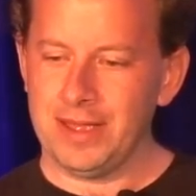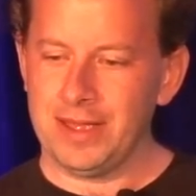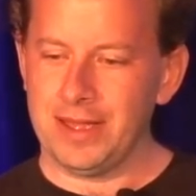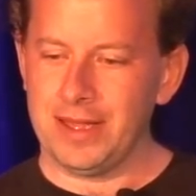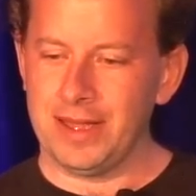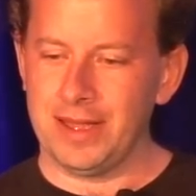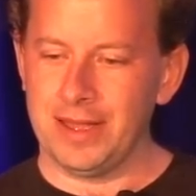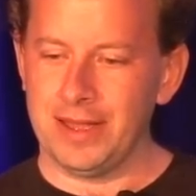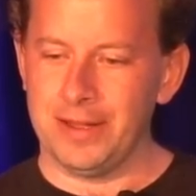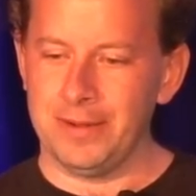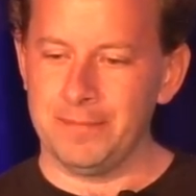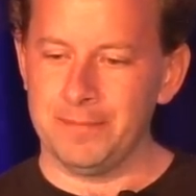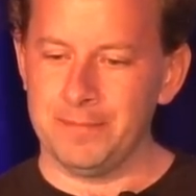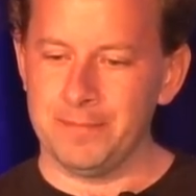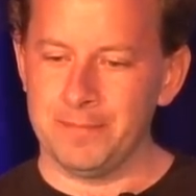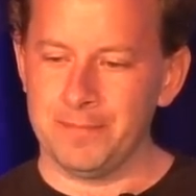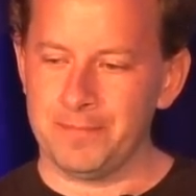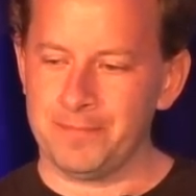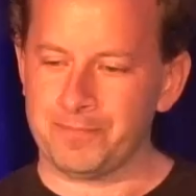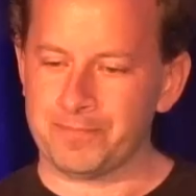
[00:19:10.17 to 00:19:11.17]

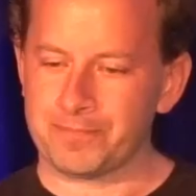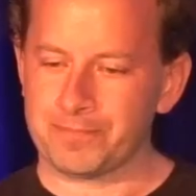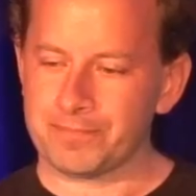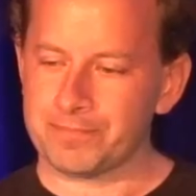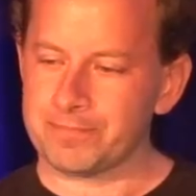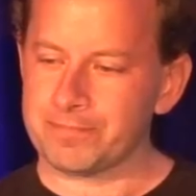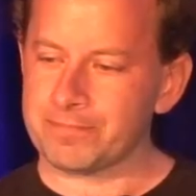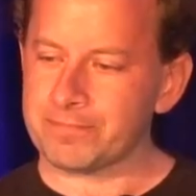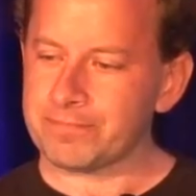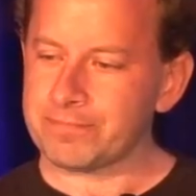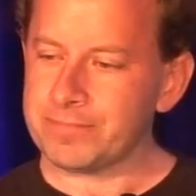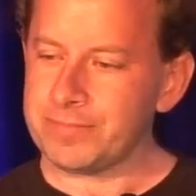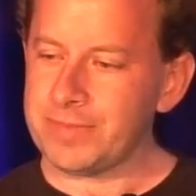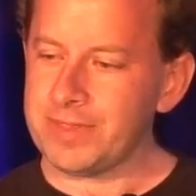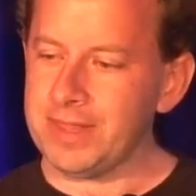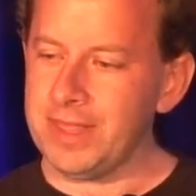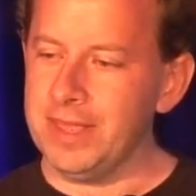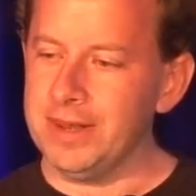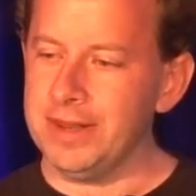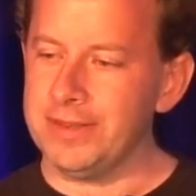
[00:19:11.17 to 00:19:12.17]
Um,
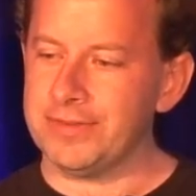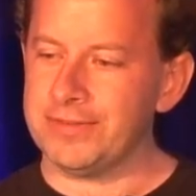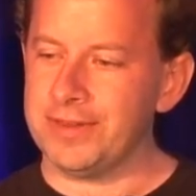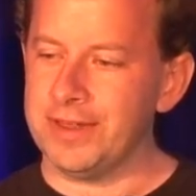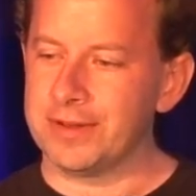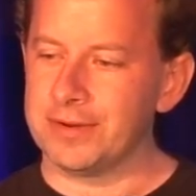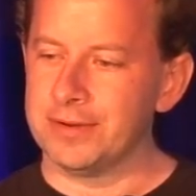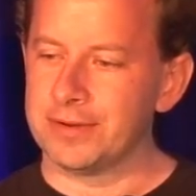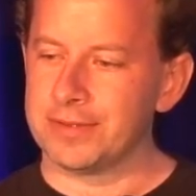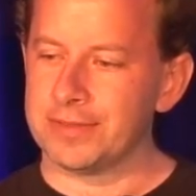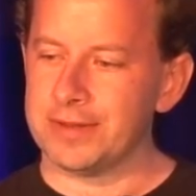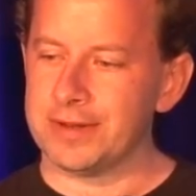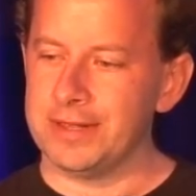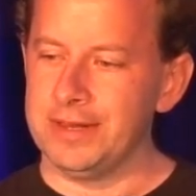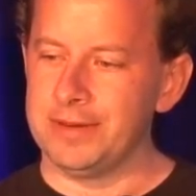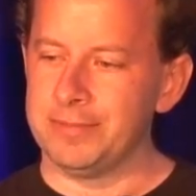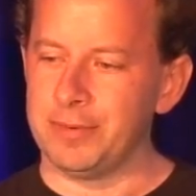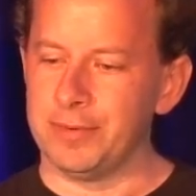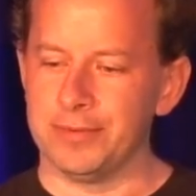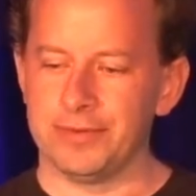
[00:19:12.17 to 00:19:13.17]
and let's take a look at the
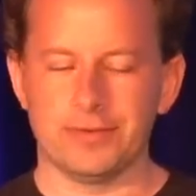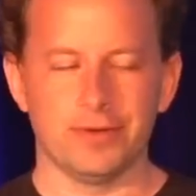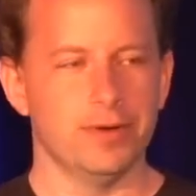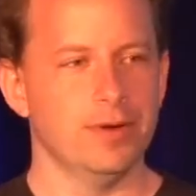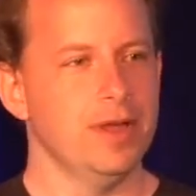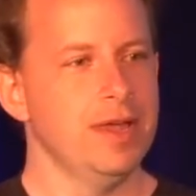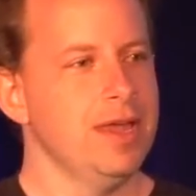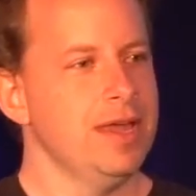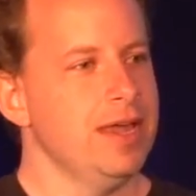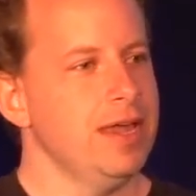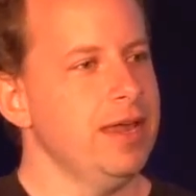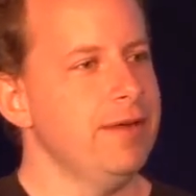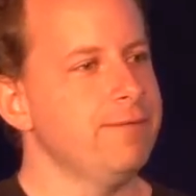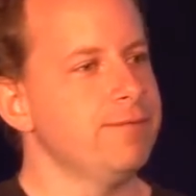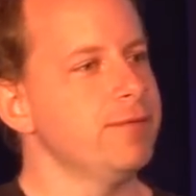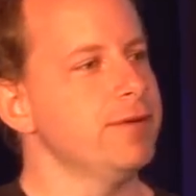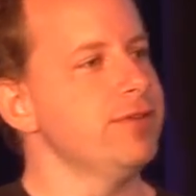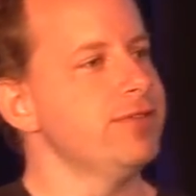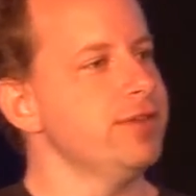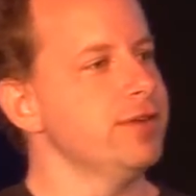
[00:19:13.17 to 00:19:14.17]
leaderboard. So
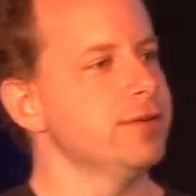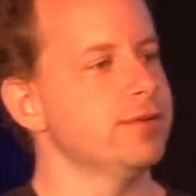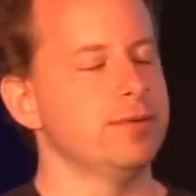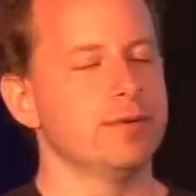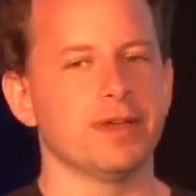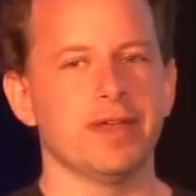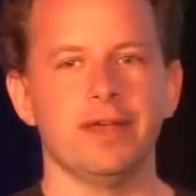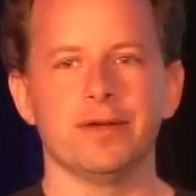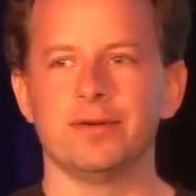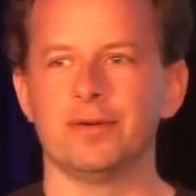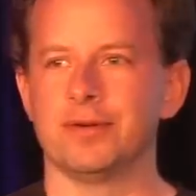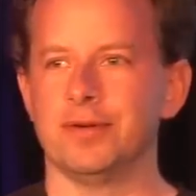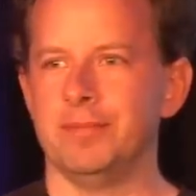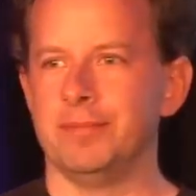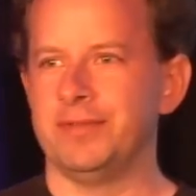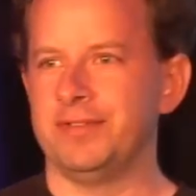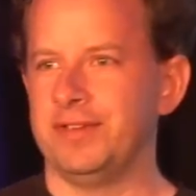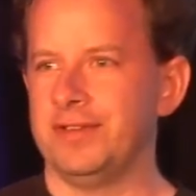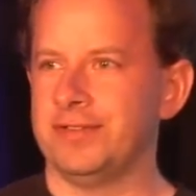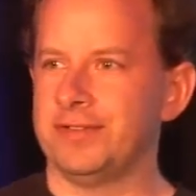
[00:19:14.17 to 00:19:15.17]
every single Kaggle
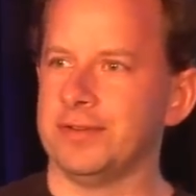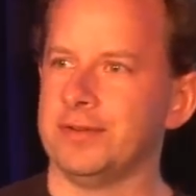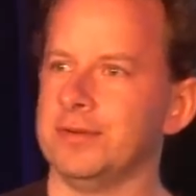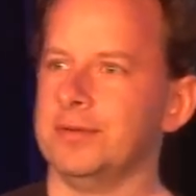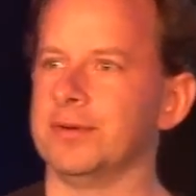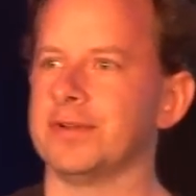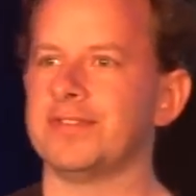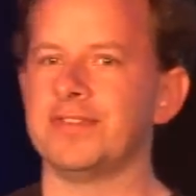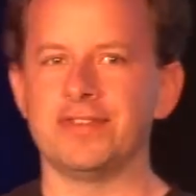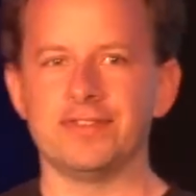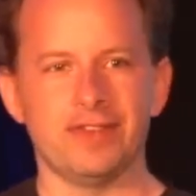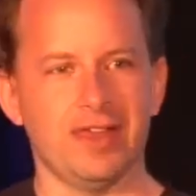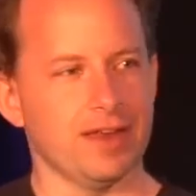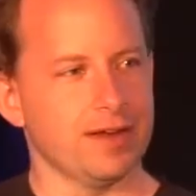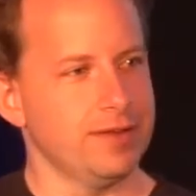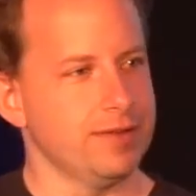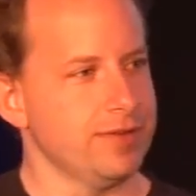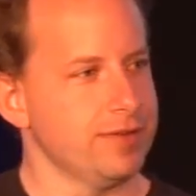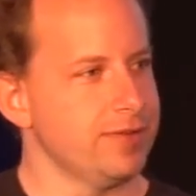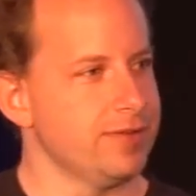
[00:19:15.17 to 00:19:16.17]
competition looks
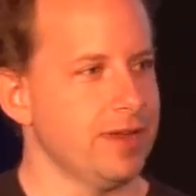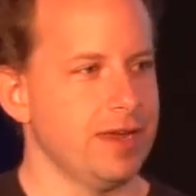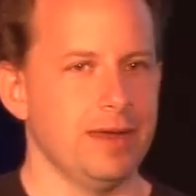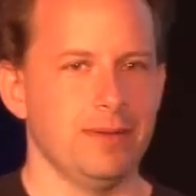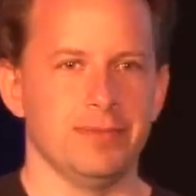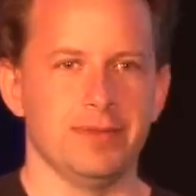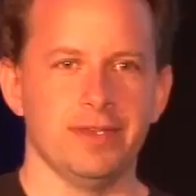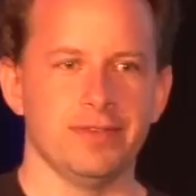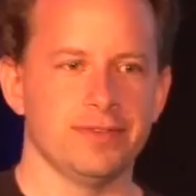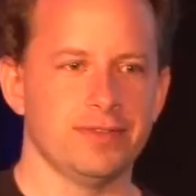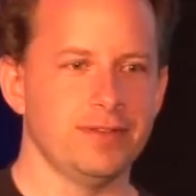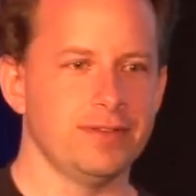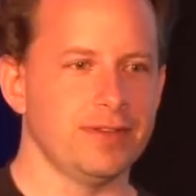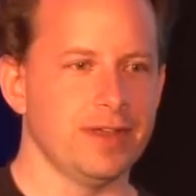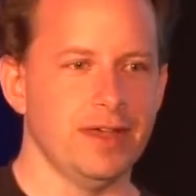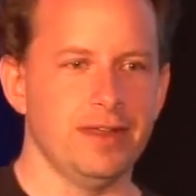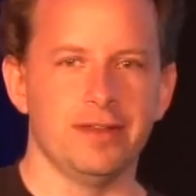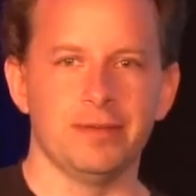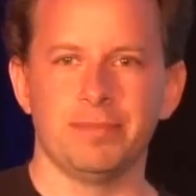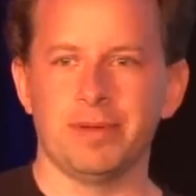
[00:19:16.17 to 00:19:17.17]
exactly the same. There's the
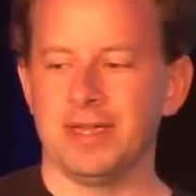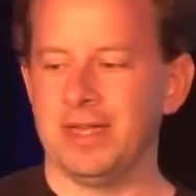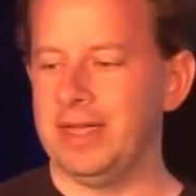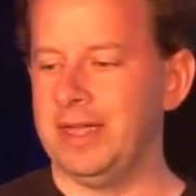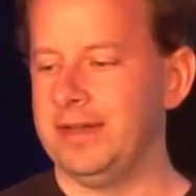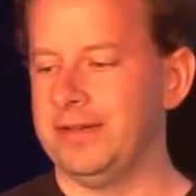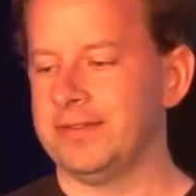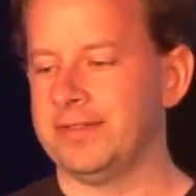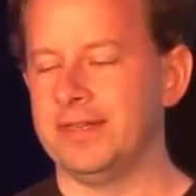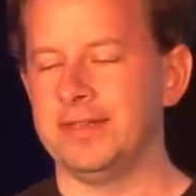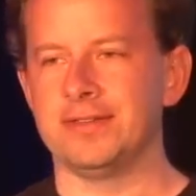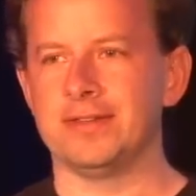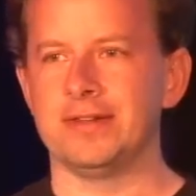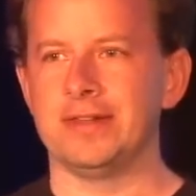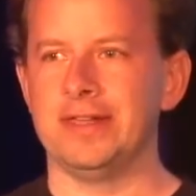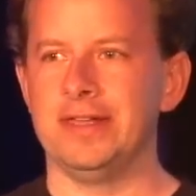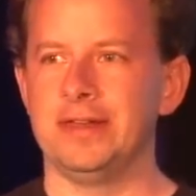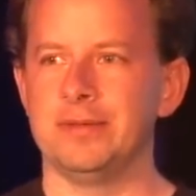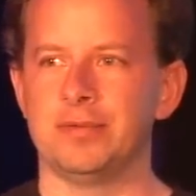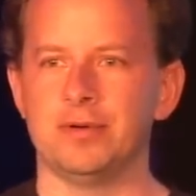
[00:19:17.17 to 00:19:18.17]
data page, there's the
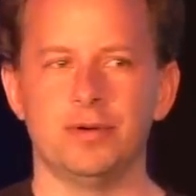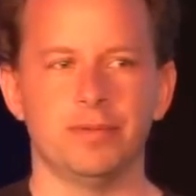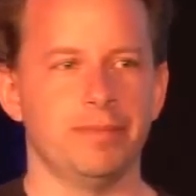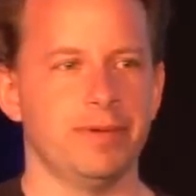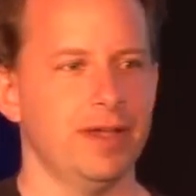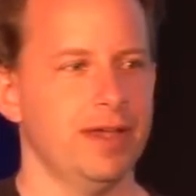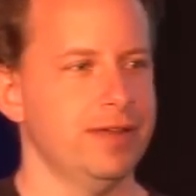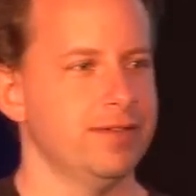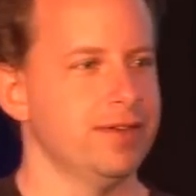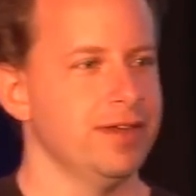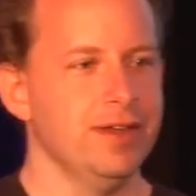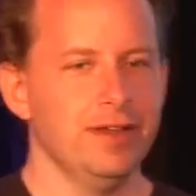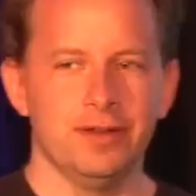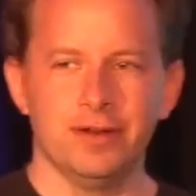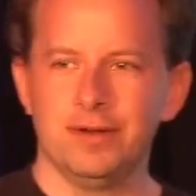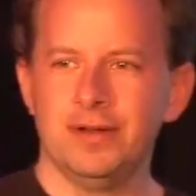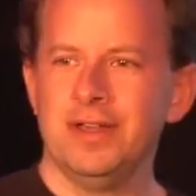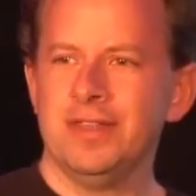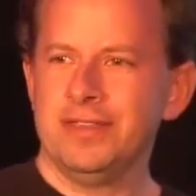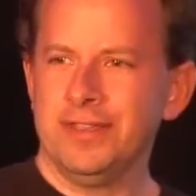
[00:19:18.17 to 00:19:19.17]
leaderboard page. You
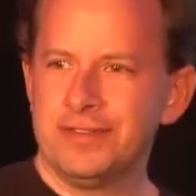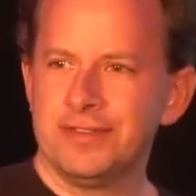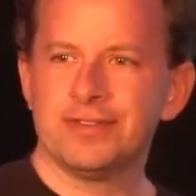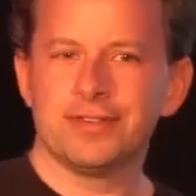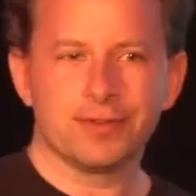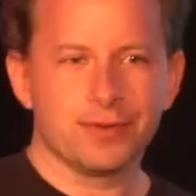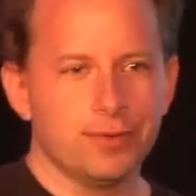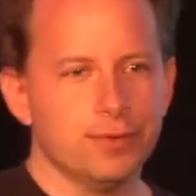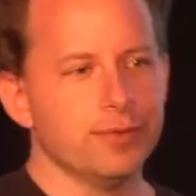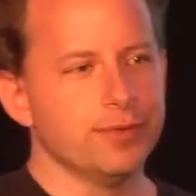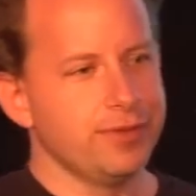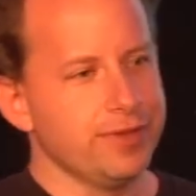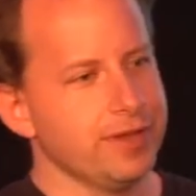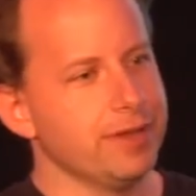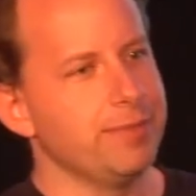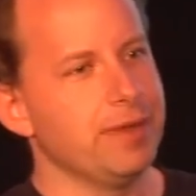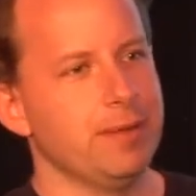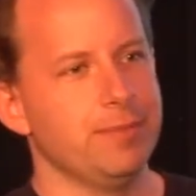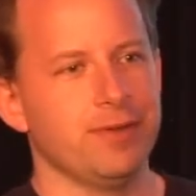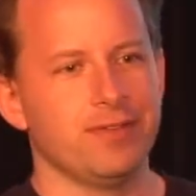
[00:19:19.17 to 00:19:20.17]
know, this is the cool thing
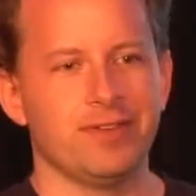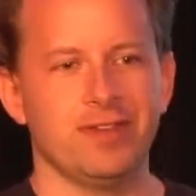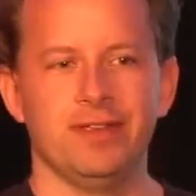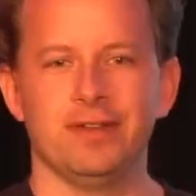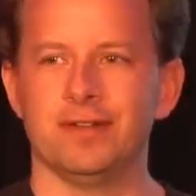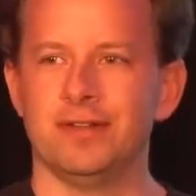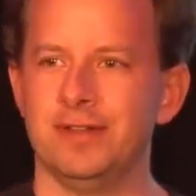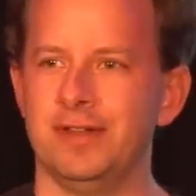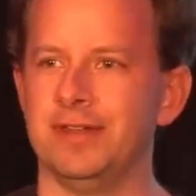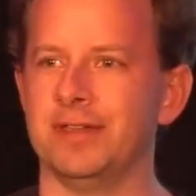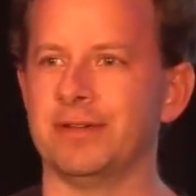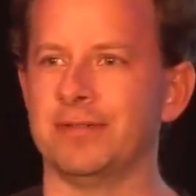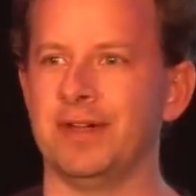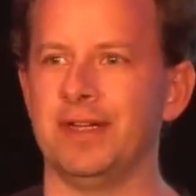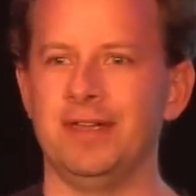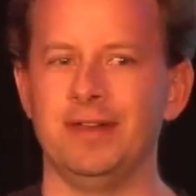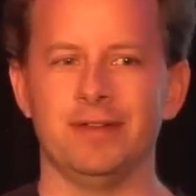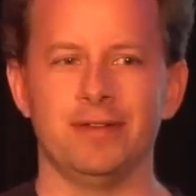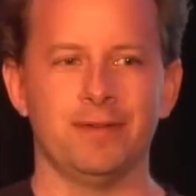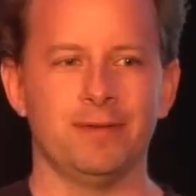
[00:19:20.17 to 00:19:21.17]
about machine learning,
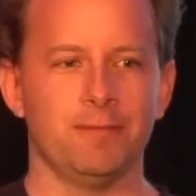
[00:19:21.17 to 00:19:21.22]
right?